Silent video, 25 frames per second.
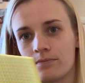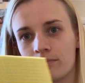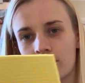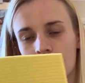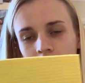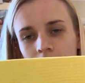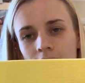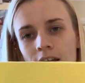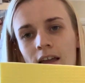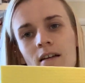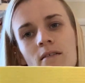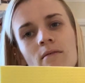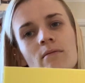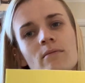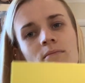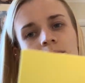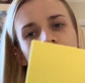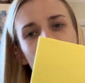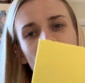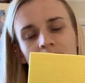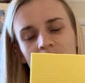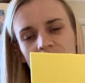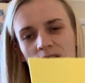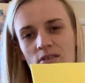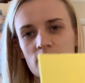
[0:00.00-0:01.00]
Okay,
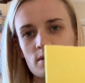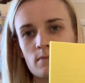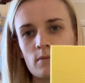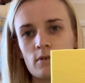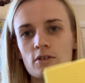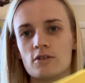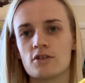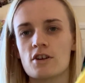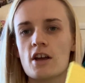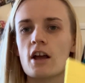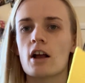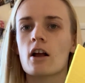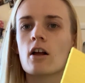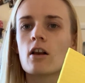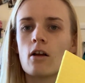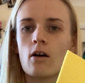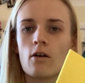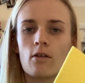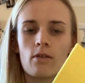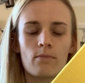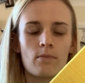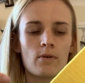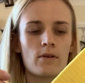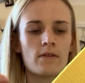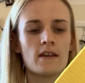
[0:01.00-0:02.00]
well, not sponge, a
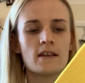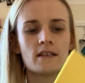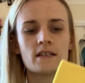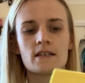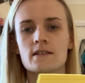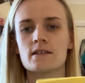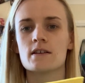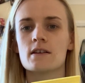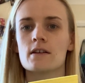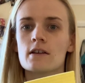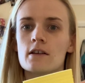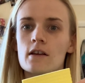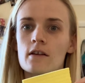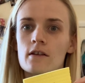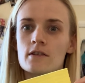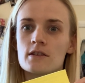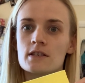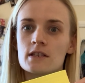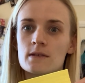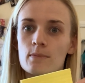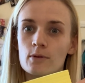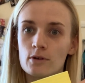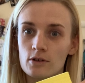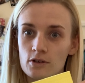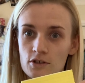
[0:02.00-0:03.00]
cloth, but this is a
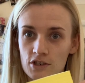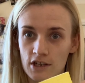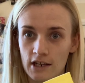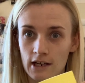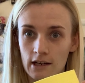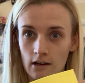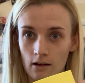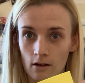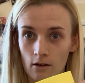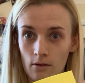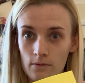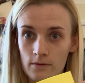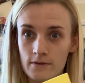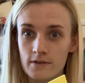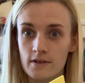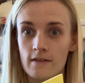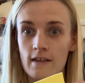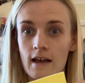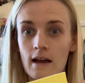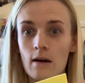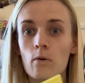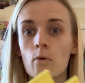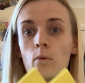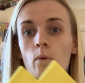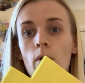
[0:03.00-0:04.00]
spongy cloth, so
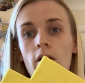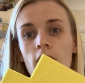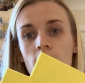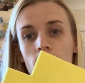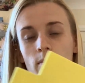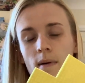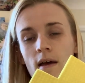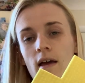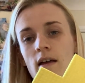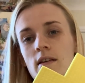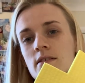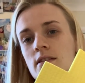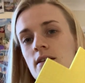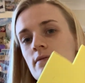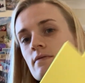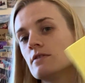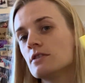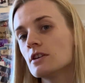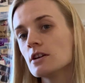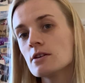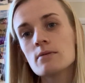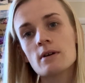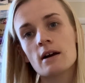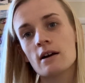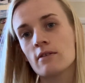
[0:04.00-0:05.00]
that will work best. If you
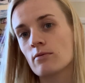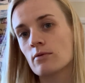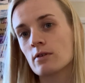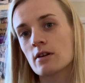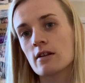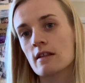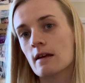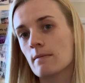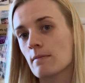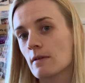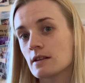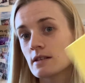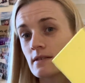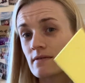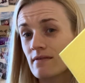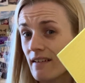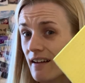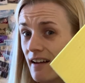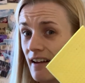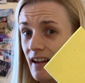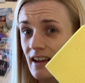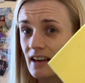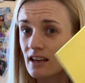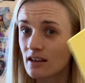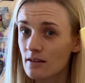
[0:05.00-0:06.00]
don't have one of them, that's
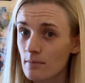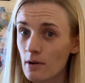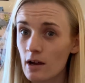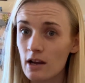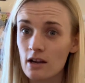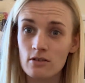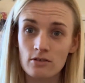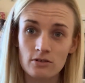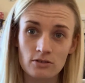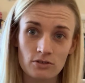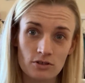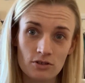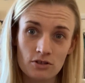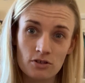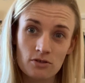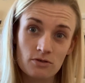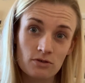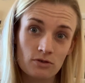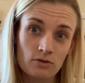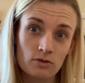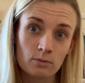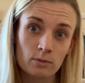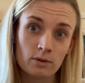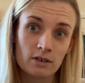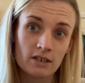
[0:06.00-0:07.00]
fine. You might just use a
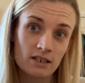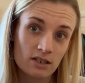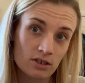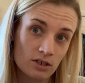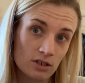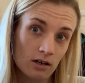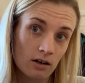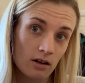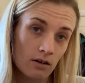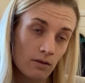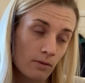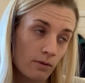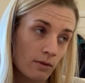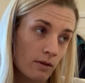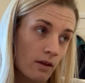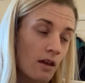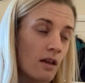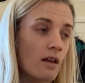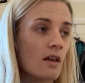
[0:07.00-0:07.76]
normal dishcloth,